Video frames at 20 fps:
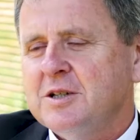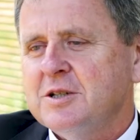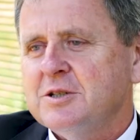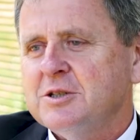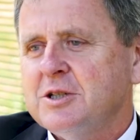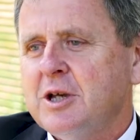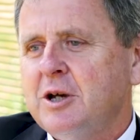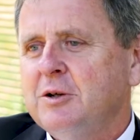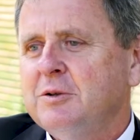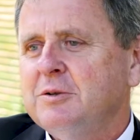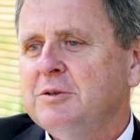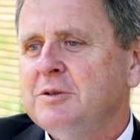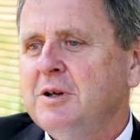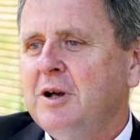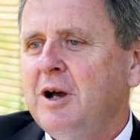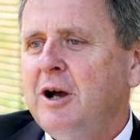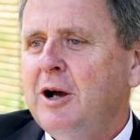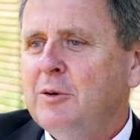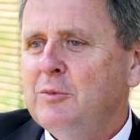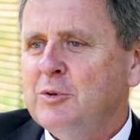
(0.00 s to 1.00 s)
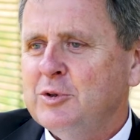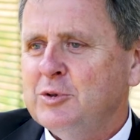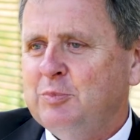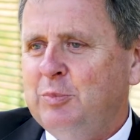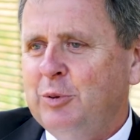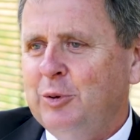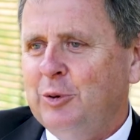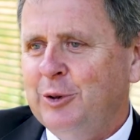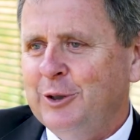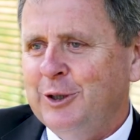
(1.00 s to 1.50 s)
So I was
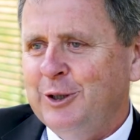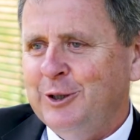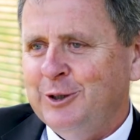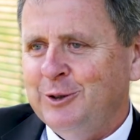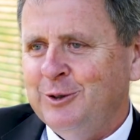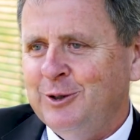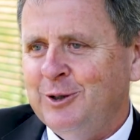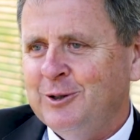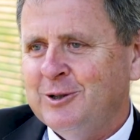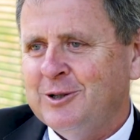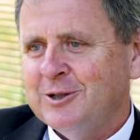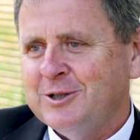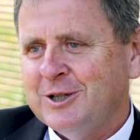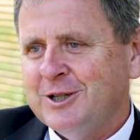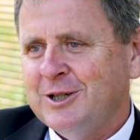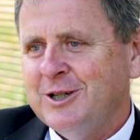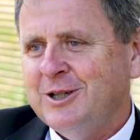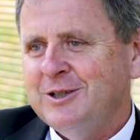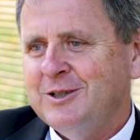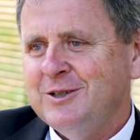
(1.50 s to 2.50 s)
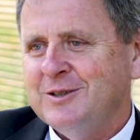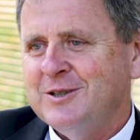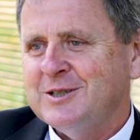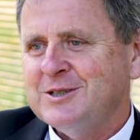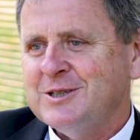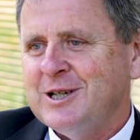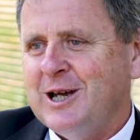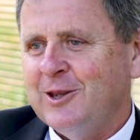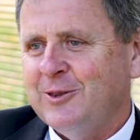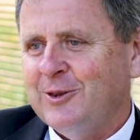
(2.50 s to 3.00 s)
born in Hokitika on the
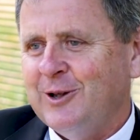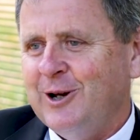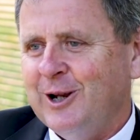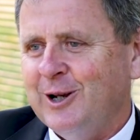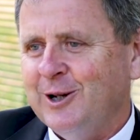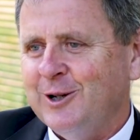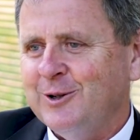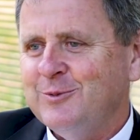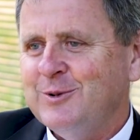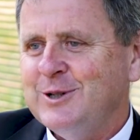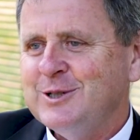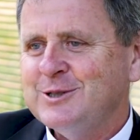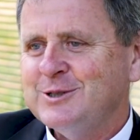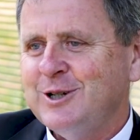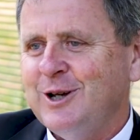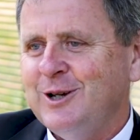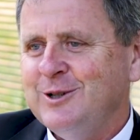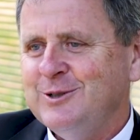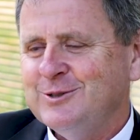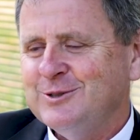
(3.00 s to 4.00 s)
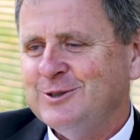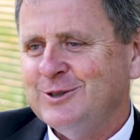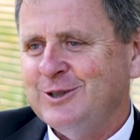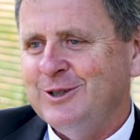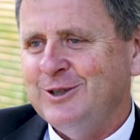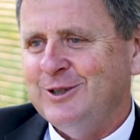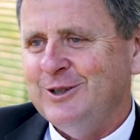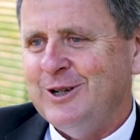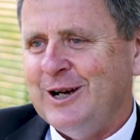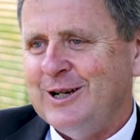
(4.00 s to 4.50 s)
South Island West Coast
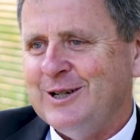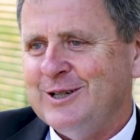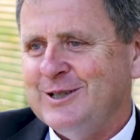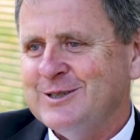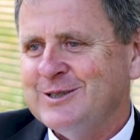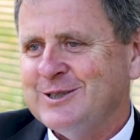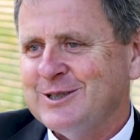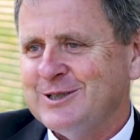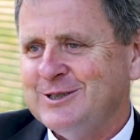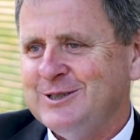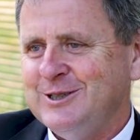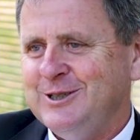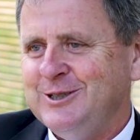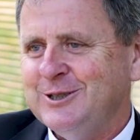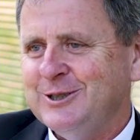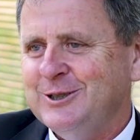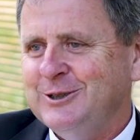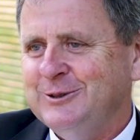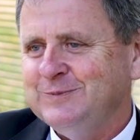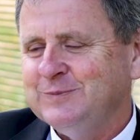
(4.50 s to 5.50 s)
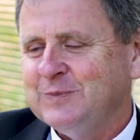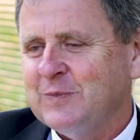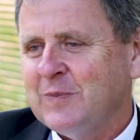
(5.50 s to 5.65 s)
in 1962.